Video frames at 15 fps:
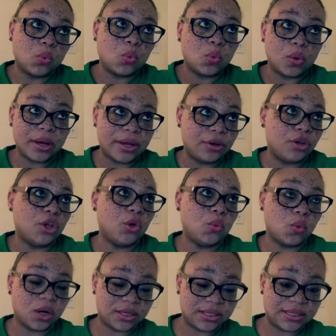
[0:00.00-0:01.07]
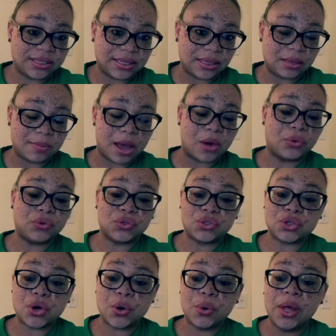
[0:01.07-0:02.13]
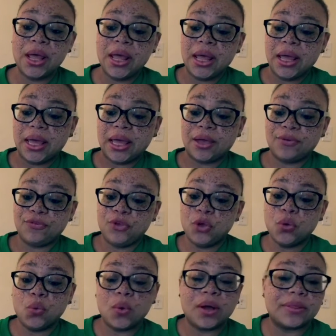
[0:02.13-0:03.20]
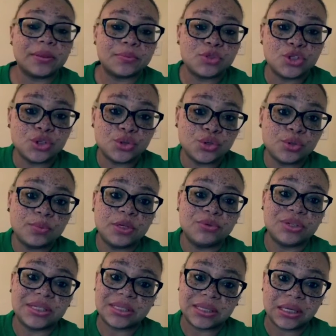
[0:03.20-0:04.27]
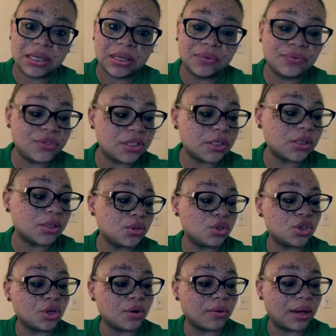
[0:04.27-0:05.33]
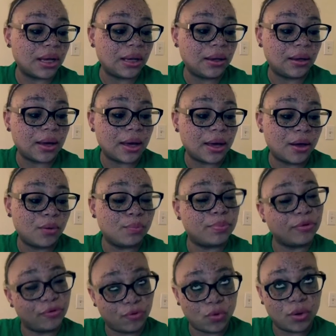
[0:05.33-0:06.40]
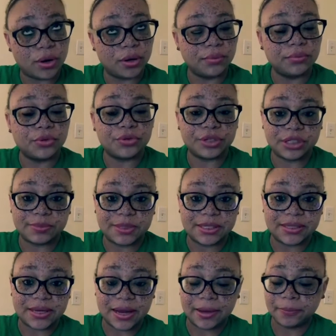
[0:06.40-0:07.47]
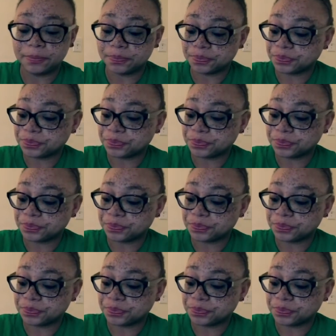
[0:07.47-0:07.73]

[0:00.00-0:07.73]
when you want to send them out. So if you want them to be received during, before Christmas Day,